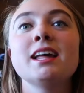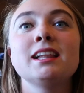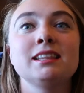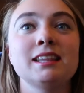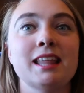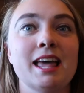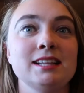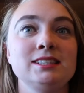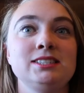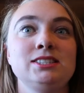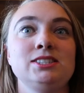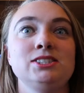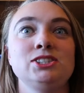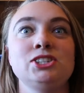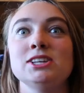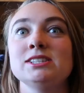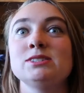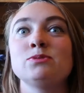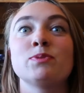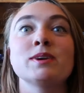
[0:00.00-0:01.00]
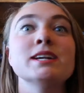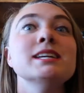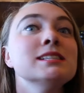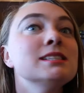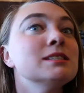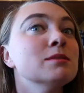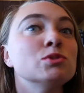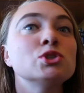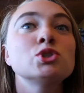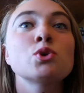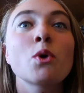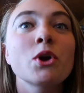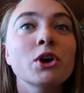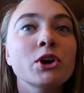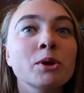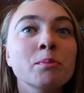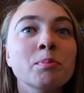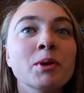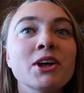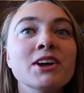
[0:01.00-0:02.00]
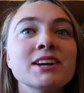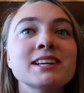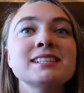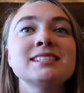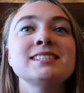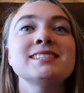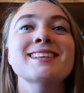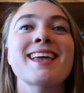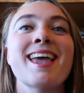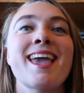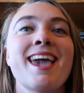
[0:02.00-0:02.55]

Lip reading: Let's just read some shorter books,